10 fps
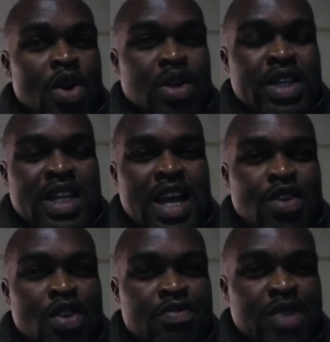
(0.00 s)
under
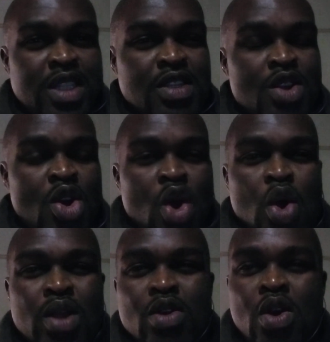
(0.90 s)
that government
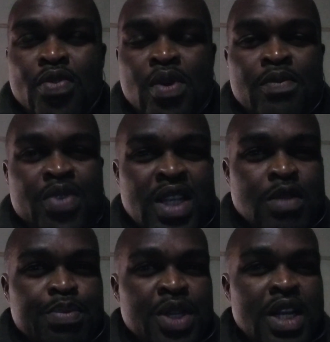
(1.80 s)
or from
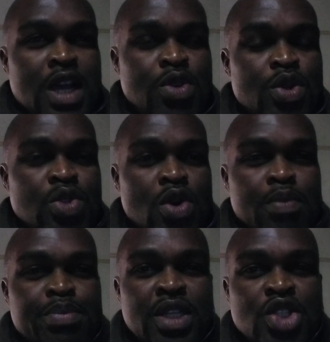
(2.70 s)
France being accused
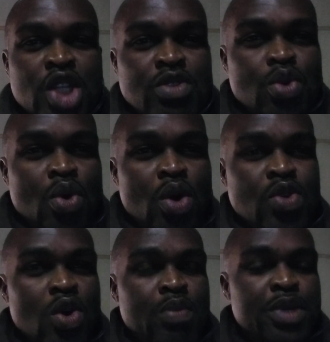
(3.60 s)
or being charged to
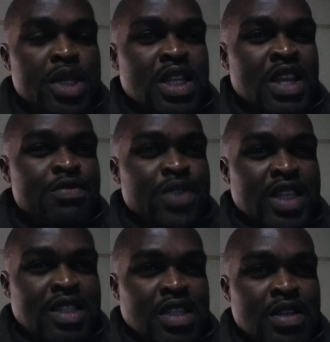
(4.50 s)
court or being
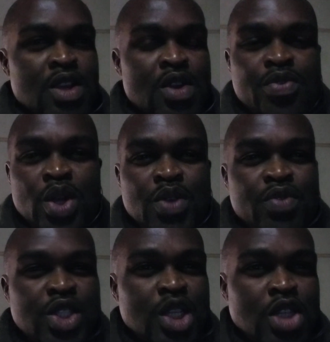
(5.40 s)
invited for
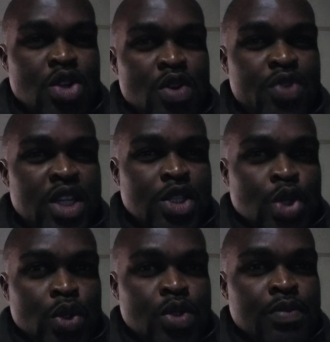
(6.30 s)
investigation of any
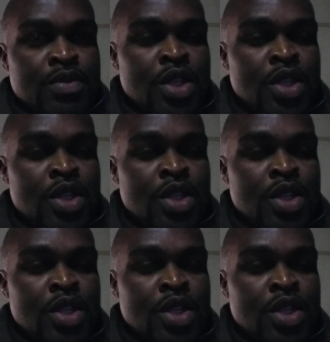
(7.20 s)
sort.